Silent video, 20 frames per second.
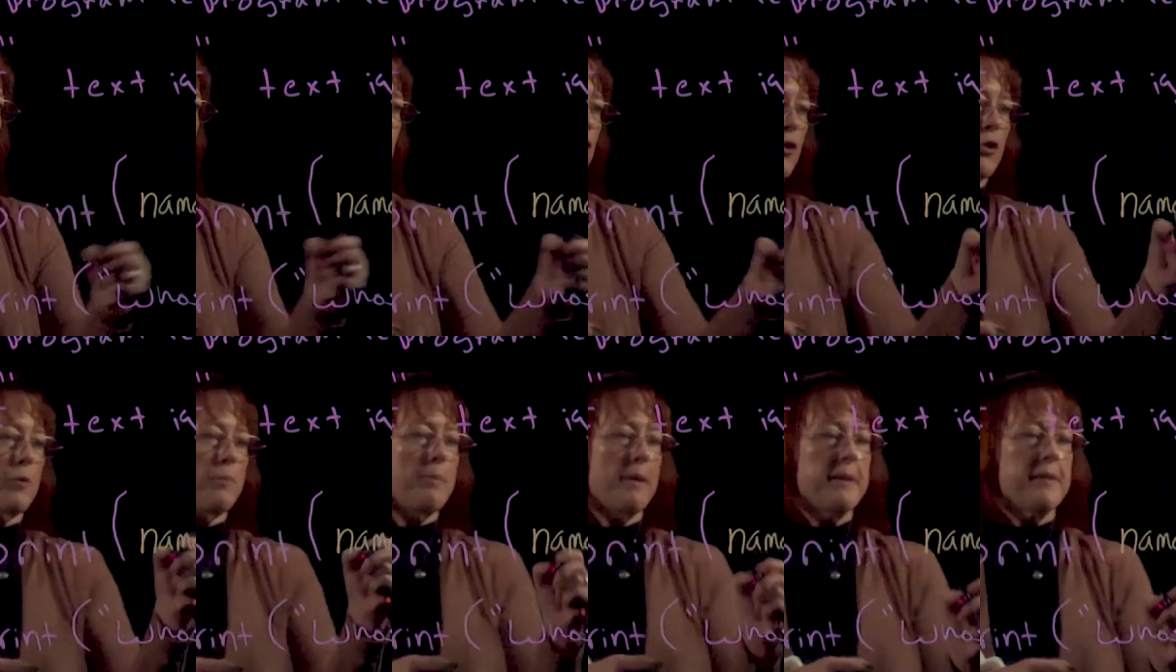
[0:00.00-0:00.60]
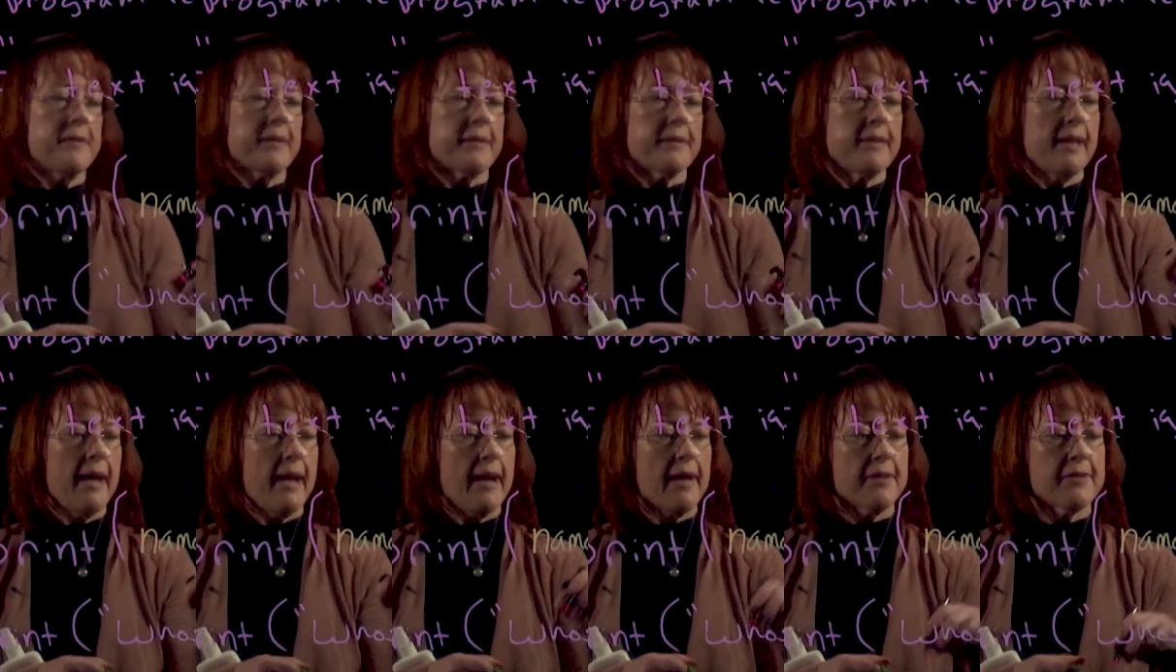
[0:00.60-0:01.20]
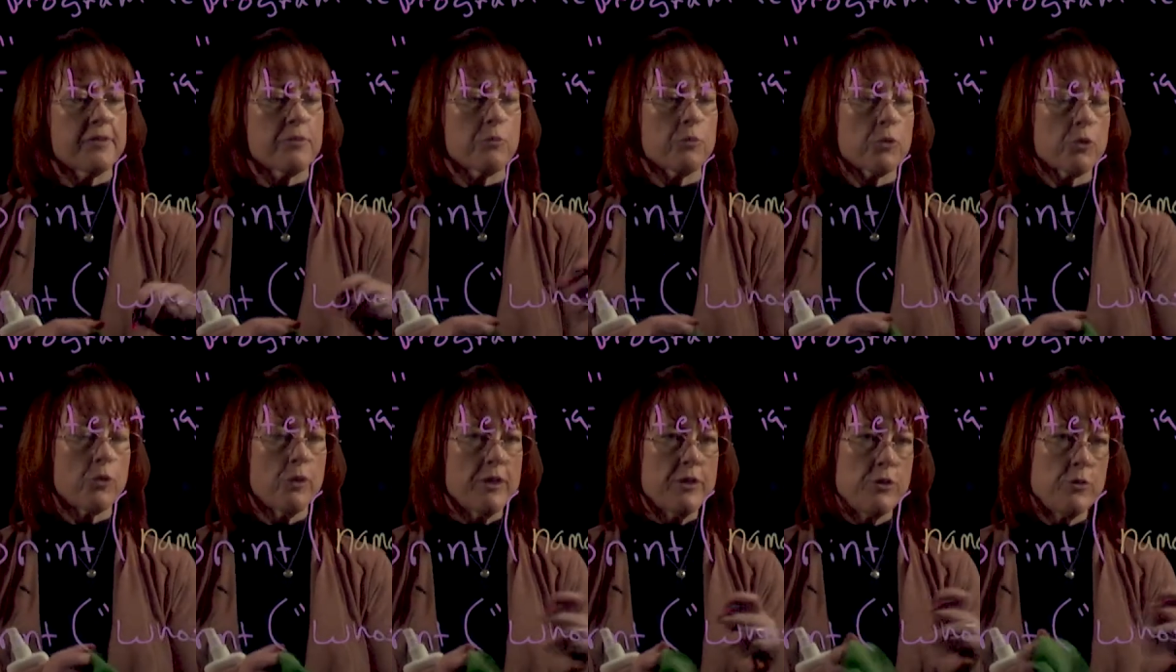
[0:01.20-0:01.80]
your basic text, we're
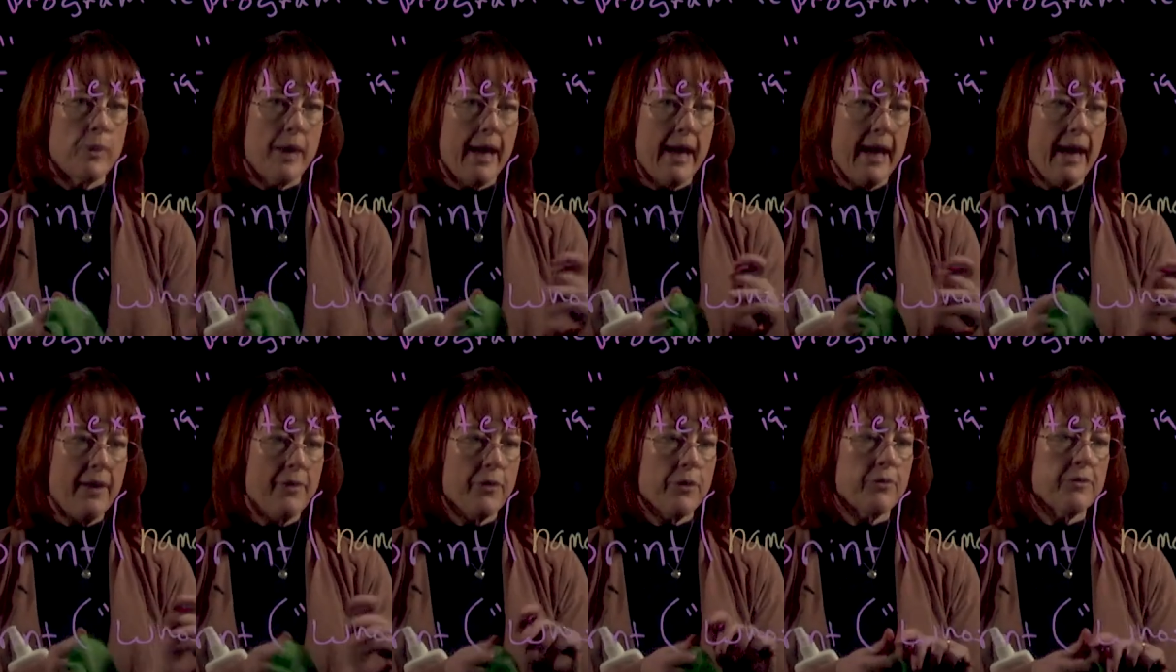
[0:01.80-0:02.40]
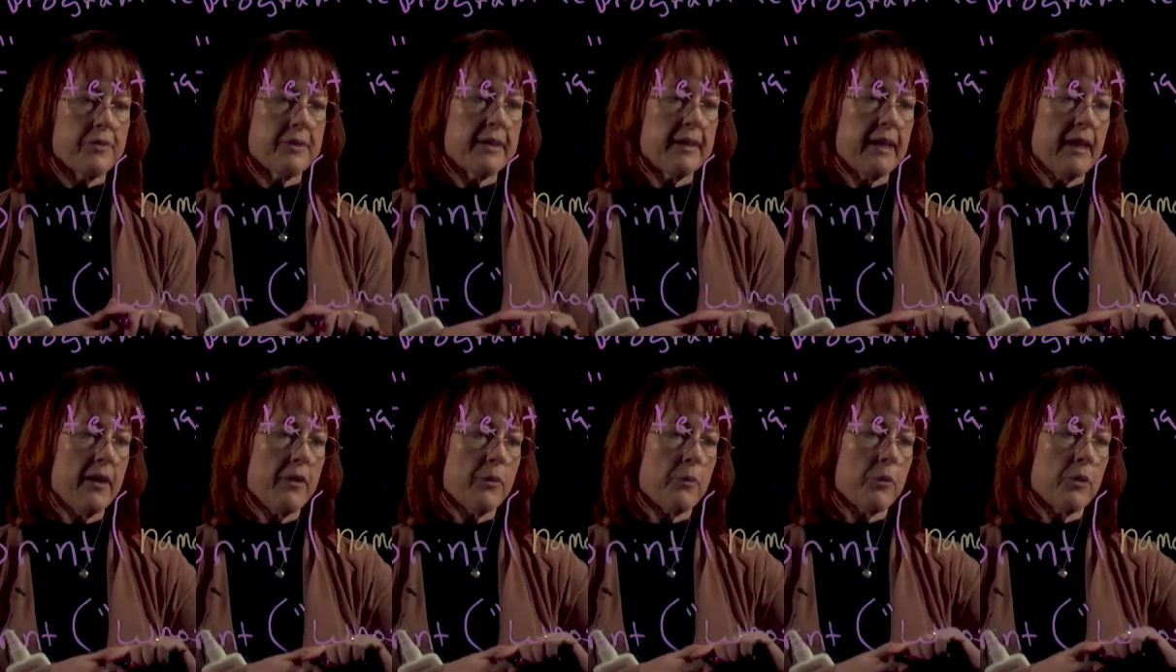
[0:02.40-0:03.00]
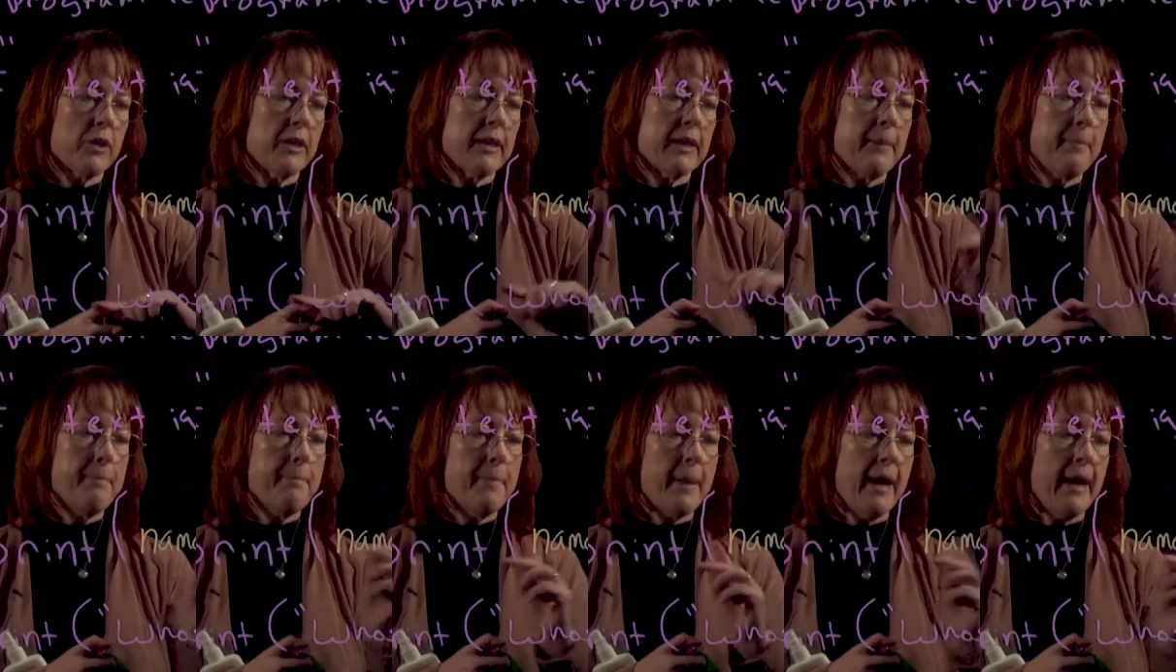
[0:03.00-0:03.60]
going to add those together. We're going to
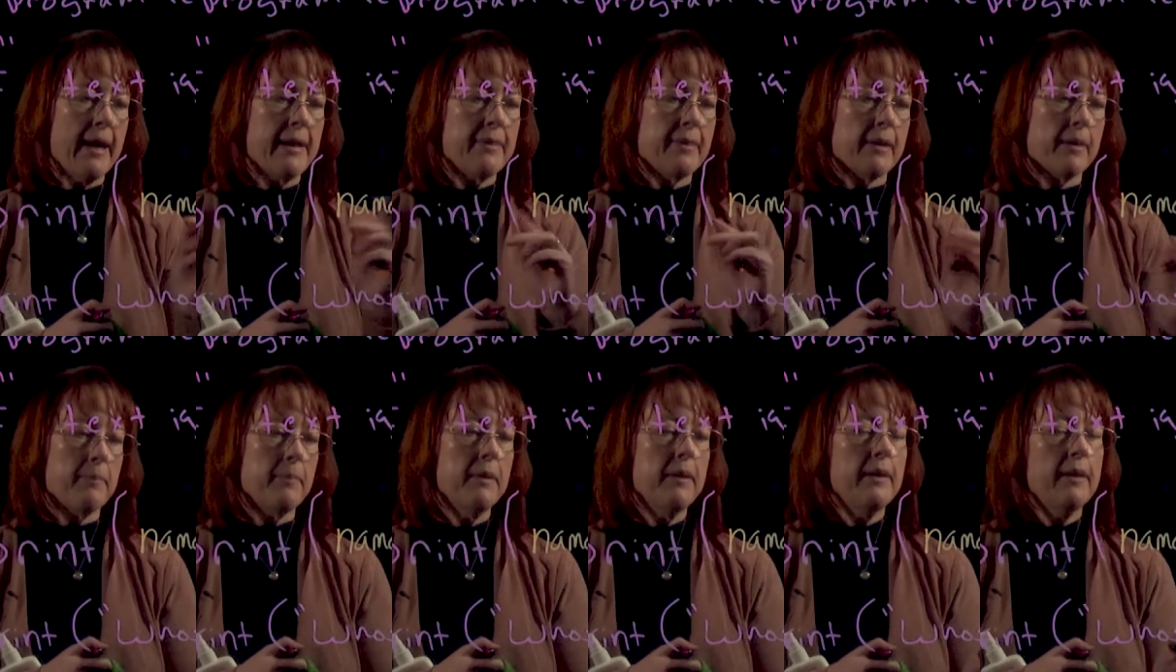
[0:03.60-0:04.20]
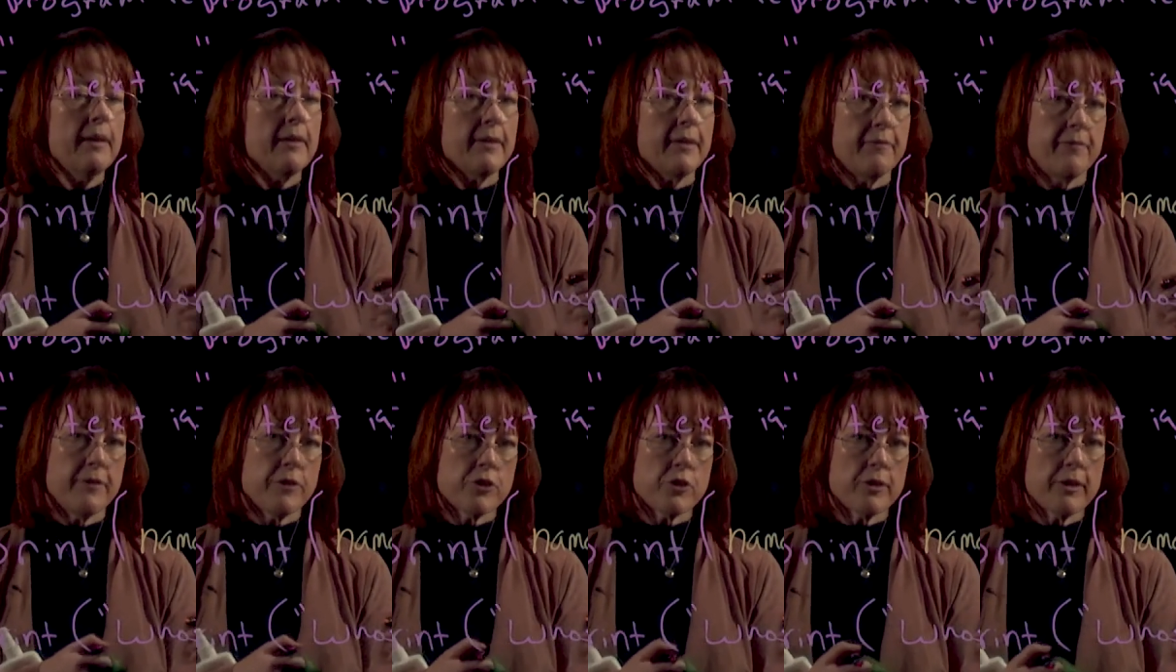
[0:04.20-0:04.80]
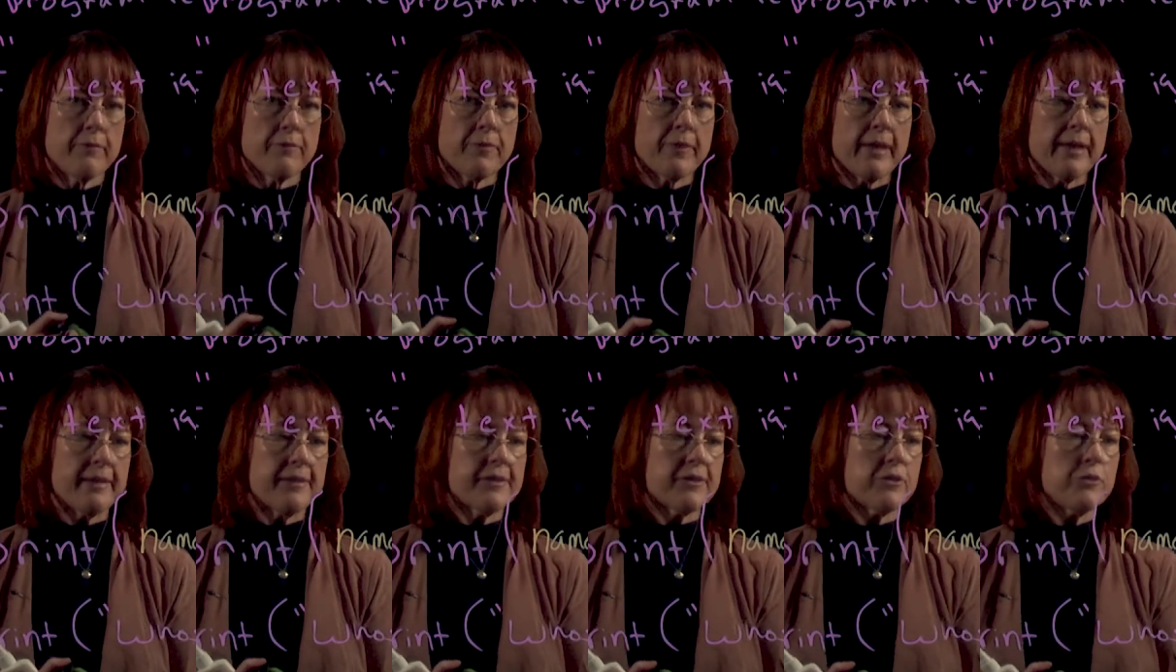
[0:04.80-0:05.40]
combine them. The official name for that
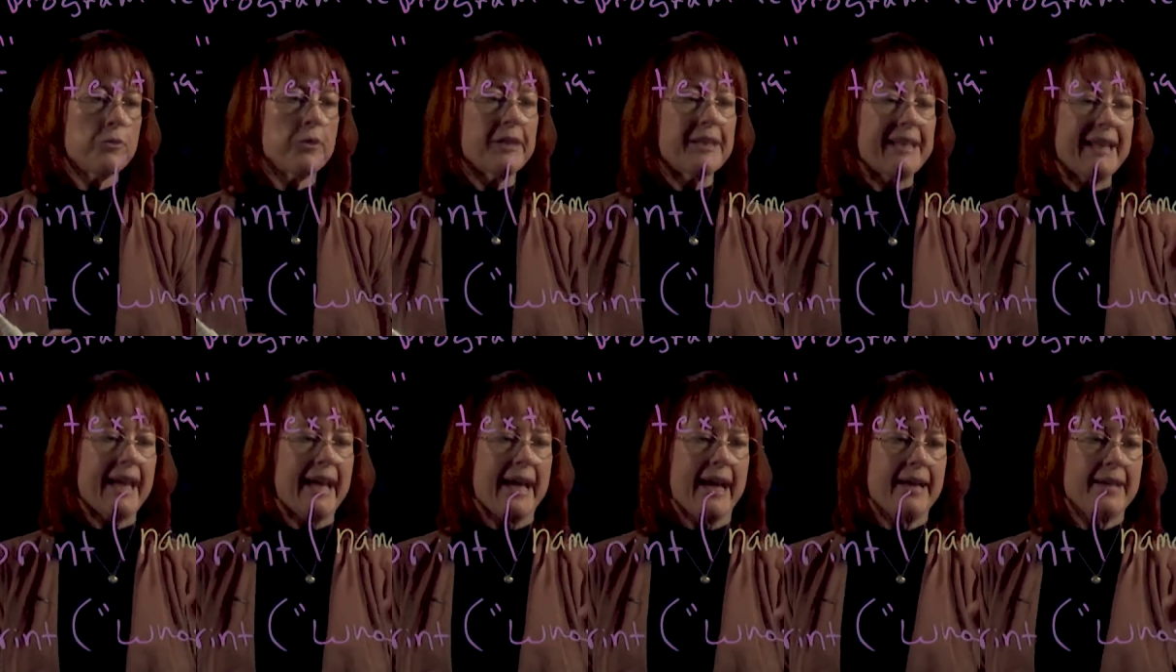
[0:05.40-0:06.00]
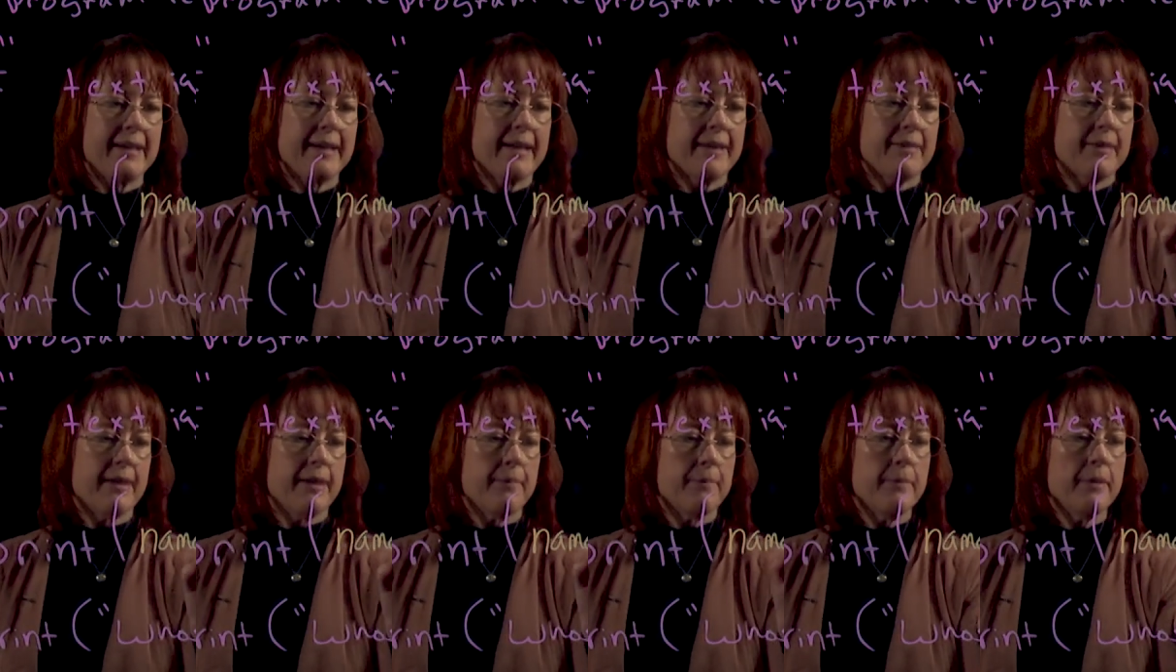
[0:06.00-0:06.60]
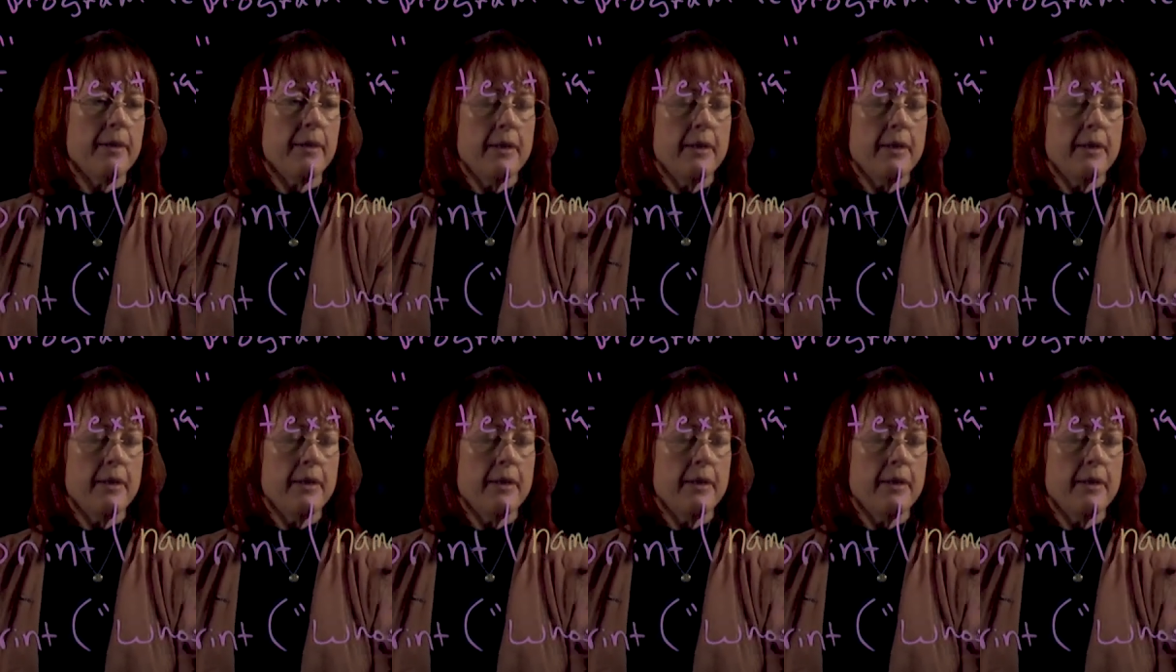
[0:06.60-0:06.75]
is to concatenate them